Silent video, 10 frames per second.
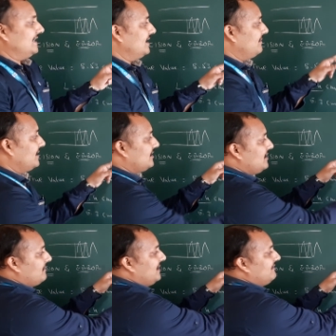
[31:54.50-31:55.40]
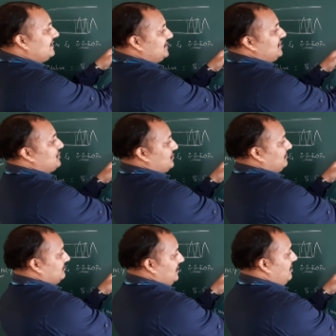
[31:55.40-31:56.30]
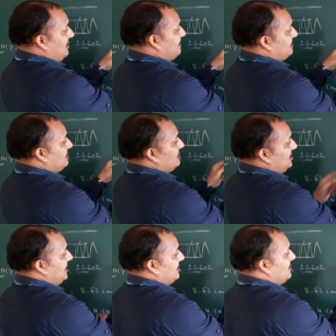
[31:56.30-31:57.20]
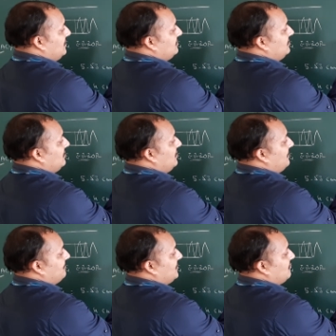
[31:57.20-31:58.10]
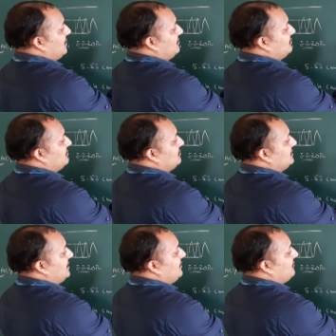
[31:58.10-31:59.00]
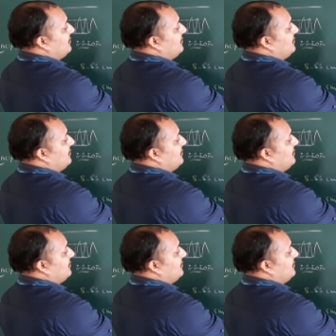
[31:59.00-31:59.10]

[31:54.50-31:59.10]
centimeter. Between these two. Here. 0, 1, 2, 3,